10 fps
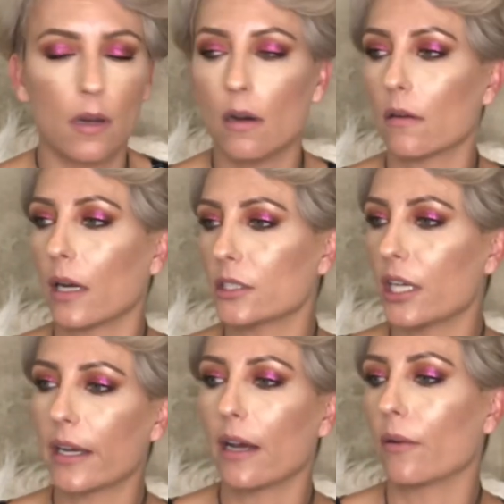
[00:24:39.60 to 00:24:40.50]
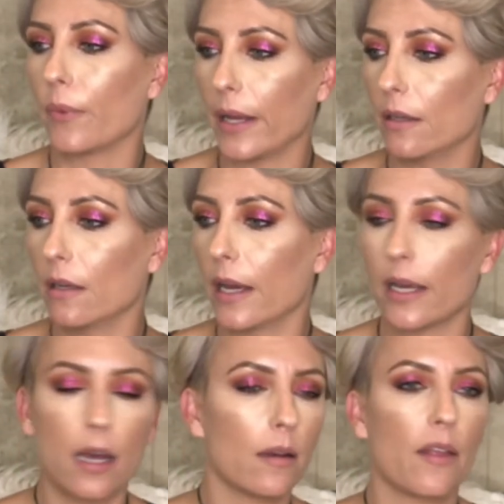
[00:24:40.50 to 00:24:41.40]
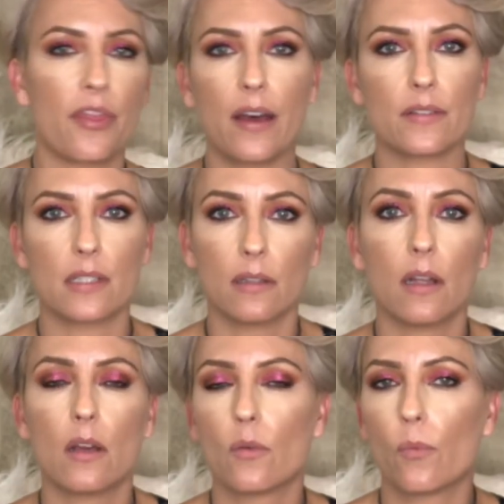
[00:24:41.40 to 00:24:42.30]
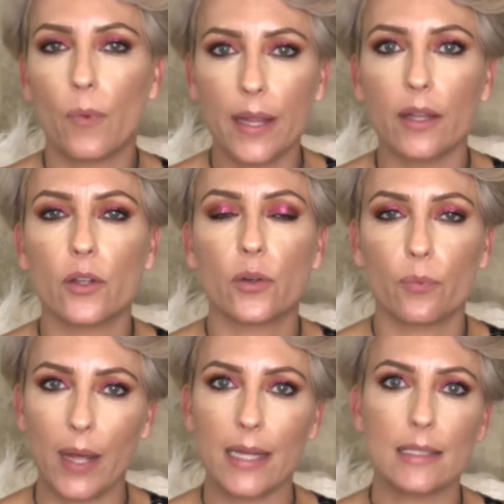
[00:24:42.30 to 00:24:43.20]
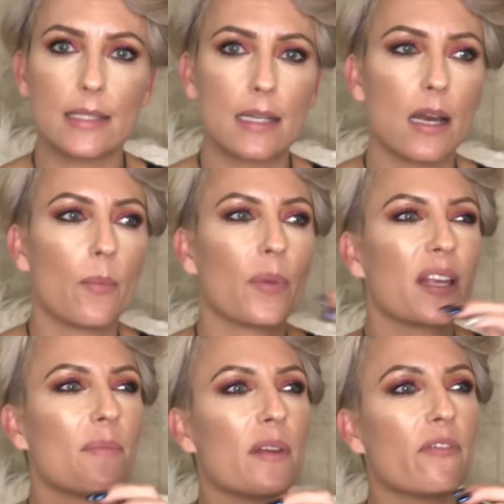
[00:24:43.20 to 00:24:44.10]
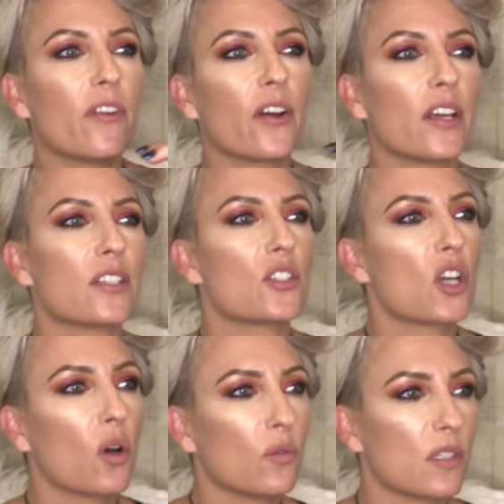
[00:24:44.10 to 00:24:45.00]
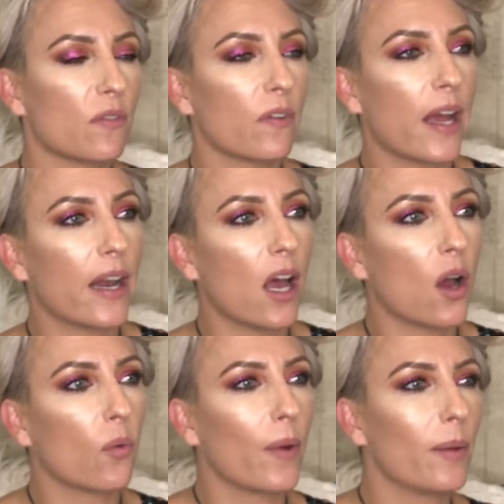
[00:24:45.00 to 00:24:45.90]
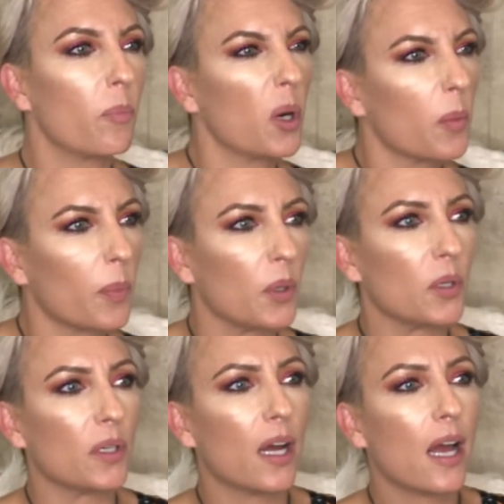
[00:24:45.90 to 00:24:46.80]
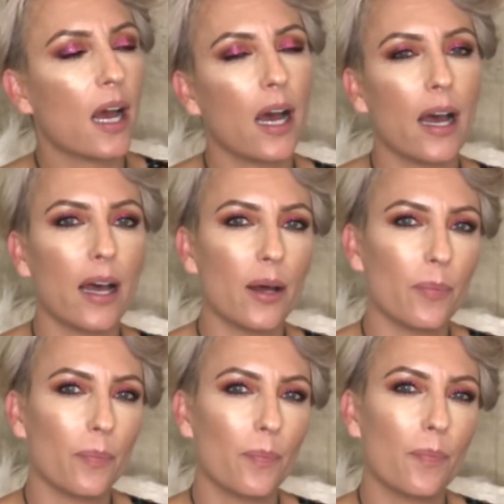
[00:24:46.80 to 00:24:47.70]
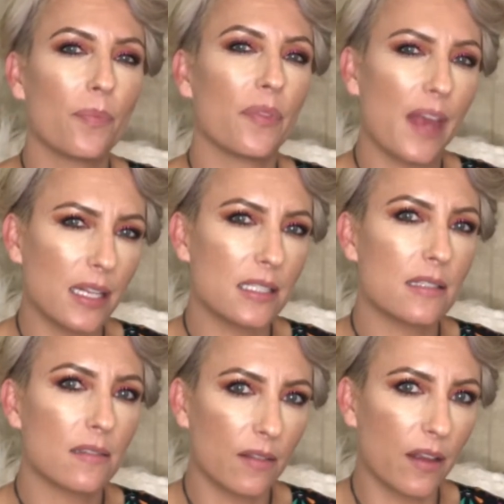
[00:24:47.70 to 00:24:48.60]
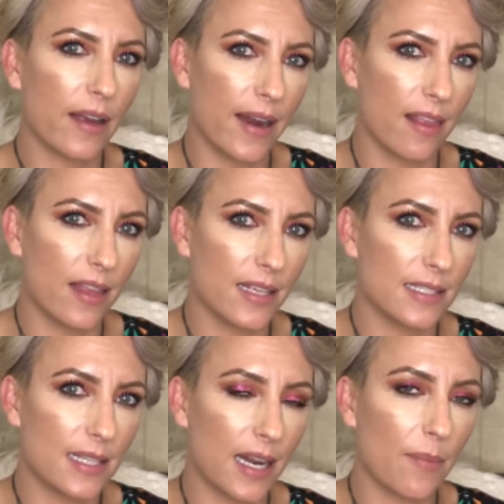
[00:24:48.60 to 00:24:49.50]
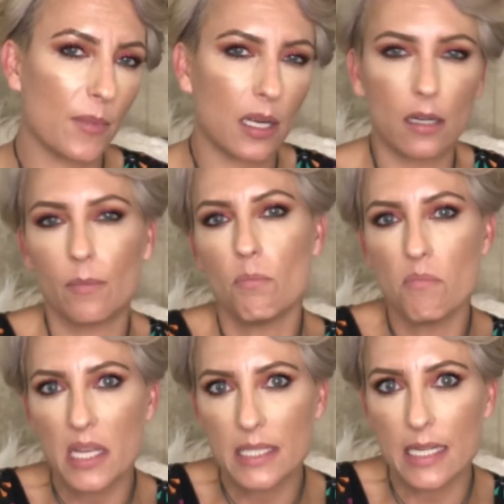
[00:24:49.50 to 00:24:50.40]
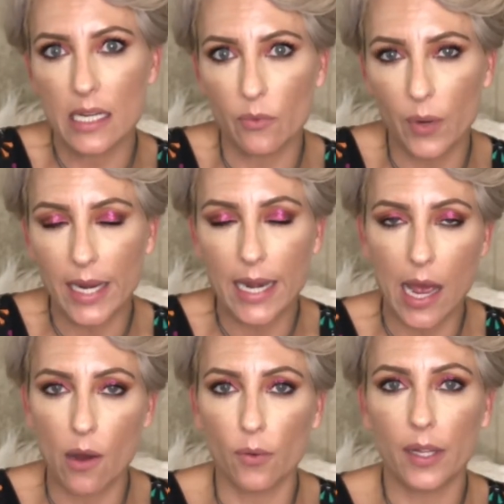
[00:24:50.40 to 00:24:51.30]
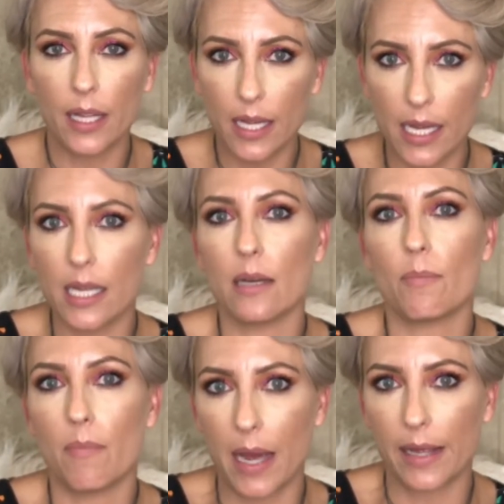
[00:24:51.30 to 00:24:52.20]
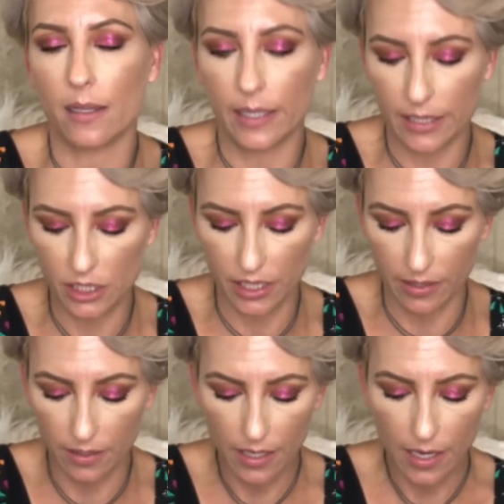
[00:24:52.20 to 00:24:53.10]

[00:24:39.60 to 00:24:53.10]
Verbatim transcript: Oh gosh, I got a red. I got a thousand regular reds but give me various tones of red, a red purple. Um, that's the kind of things that I'm missing right now in my collection.